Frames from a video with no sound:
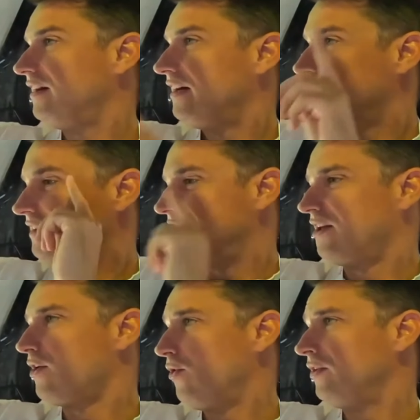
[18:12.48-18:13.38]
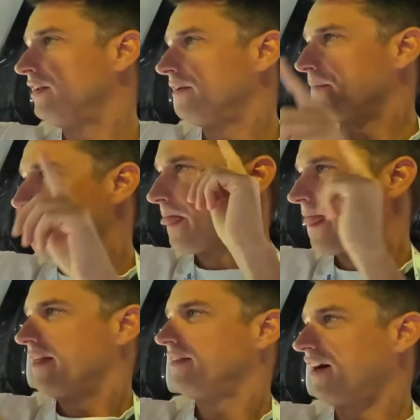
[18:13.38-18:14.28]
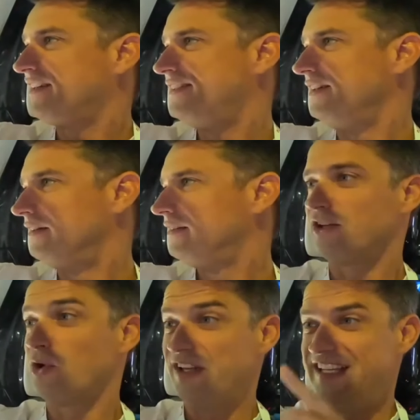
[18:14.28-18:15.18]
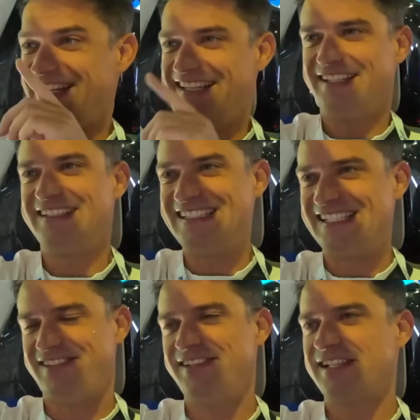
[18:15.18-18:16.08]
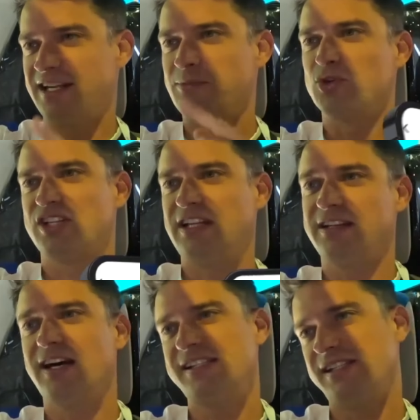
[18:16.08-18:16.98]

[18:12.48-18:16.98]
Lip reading: taxi that can actually fly. They just recently launched its first